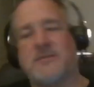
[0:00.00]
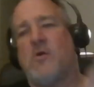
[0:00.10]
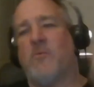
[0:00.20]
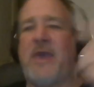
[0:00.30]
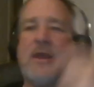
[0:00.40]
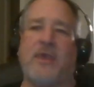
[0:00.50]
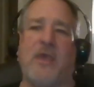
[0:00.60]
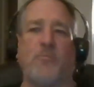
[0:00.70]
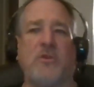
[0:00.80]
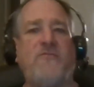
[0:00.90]
oh man, I
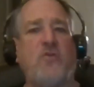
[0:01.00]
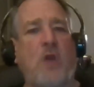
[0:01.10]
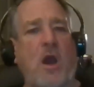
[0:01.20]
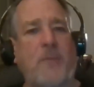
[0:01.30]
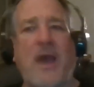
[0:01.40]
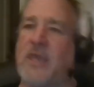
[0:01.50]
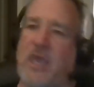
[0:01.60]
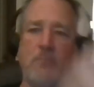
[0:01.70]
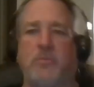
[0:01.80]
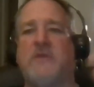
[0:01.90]
can't believe you
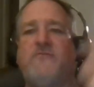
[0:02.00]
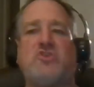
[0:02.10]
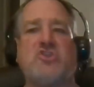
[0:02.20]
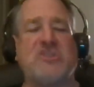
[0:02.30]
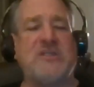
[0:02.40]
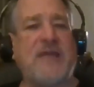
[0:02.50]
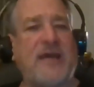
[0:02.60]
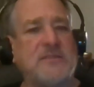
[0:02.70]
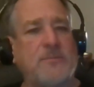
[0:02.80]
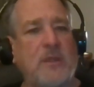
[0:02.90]
just did
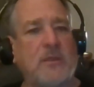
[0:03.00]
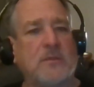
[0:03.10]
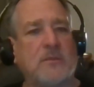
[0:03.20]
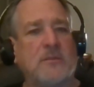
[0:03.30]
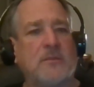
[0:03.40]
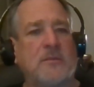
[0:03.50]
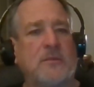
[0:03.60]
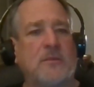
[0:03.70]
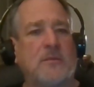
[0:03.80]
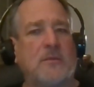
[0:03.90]
that to me.
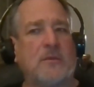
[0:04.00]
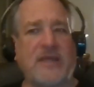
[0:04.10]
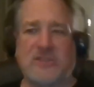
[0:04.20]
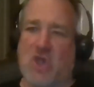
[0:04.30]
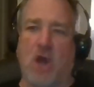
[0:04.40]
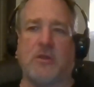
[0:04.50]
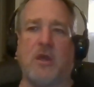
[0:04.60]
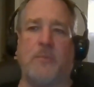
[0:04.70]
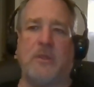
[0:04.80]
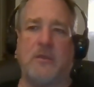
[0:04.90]
I saw it
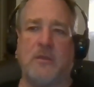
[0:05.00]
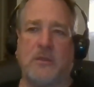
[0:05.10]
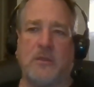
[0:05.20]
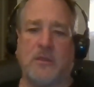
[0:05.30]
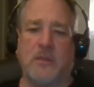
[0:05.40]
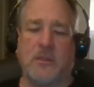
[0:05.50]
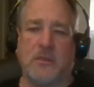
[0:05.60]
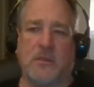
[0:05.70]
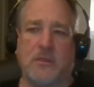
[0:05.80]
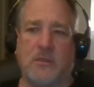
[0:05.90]
coming,
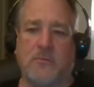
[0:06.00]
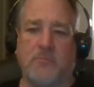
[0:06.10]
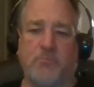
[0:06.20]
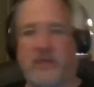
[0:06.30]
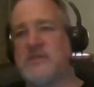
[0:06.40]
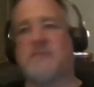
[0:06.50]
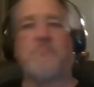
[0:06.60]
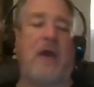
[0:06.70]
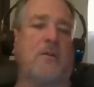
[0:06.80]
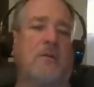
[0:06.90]
but it didn't
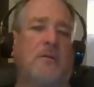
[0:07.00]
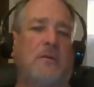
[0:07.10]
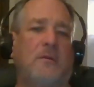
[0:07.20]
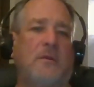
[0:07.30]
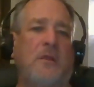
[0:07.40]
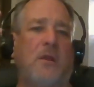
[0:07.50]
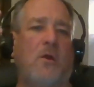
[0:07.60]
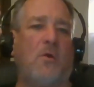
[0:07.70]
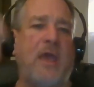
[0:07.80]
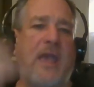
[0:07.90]
matter,
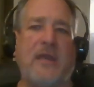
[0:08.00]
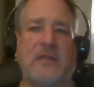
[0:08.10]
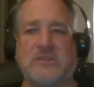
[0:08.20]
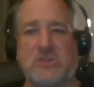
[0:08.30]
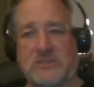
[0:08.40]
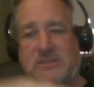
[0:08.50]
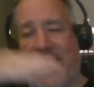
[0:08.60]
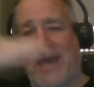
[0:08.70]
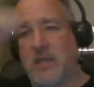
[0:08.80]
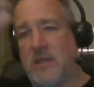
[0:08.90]
and it's just
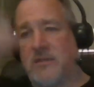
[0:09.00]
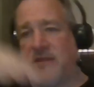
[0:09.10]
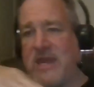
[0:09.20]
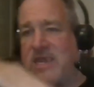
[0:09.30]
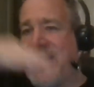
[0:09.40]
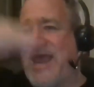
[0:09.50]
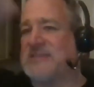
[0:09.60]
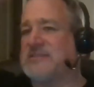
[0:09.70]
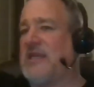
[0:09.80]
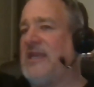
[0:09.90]
that
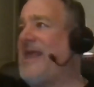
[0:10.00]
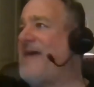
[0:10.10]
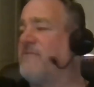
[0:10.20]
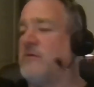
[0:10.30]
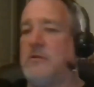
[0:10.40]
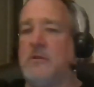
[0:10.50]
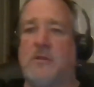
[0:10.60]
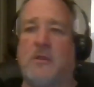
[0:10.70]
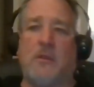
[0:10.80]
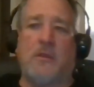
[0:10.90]
next level
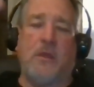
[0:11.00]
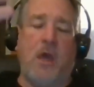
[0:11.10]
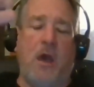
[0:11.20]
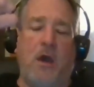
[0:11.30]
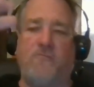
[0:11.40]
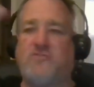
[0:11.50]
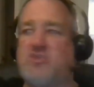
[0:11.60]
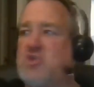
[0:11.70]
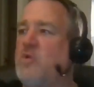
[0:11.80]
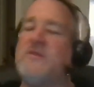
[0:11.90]
of
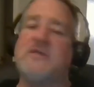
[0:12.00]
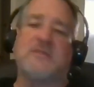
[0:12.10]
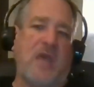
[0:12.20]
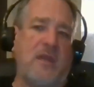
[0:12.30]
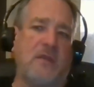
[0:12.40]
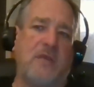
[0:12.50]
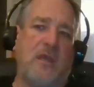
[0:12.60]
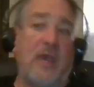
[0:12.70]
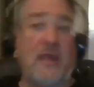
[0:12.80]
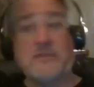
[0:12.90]
doing this kind of thing.
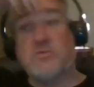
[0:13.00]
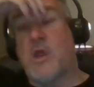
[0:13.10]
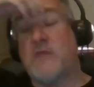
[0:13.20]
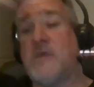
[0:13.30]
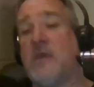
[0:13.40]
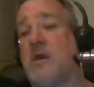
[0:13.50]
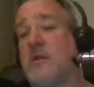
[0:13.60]
And that's where I think